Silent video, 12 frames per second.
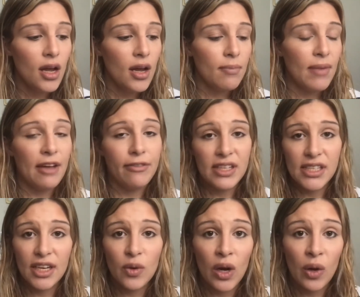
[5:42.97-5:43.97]
My
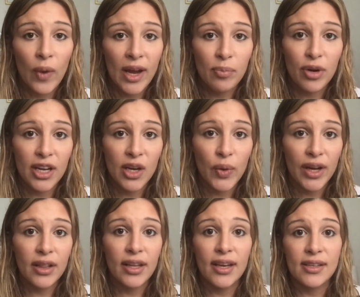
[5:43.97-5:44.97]
fatigue went away pretty
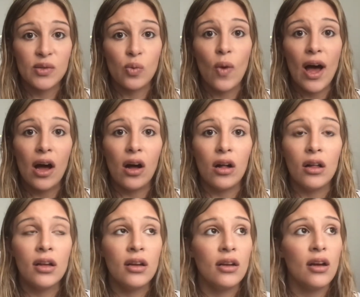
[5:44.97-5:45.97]
quickly as well.
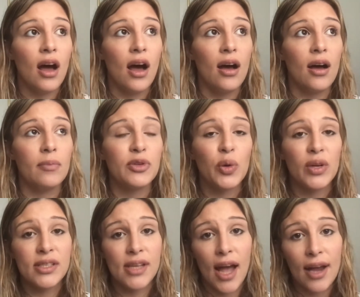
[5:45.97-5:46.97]
Towards
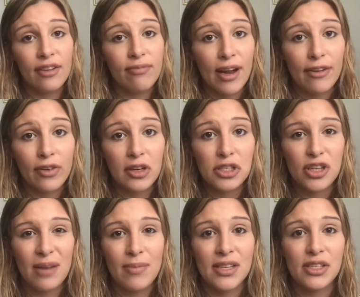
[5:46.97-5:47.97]
the end of my first
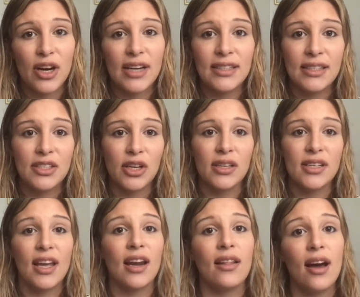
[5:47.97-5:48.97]
trimester, I did start to
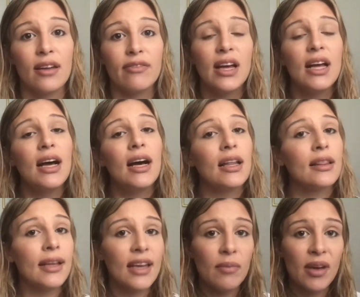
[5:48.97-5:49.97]
get a lot of
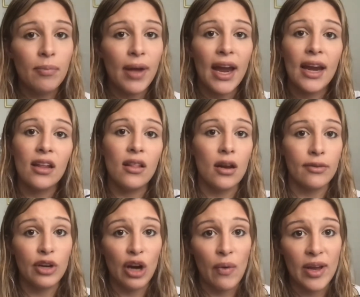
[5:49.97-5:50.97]
ligament pain, a lot of
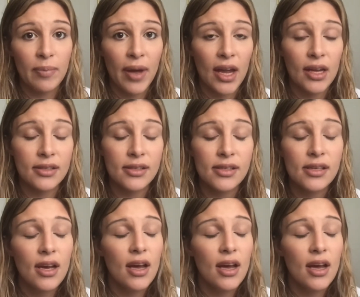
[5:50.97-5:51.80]
growing pains.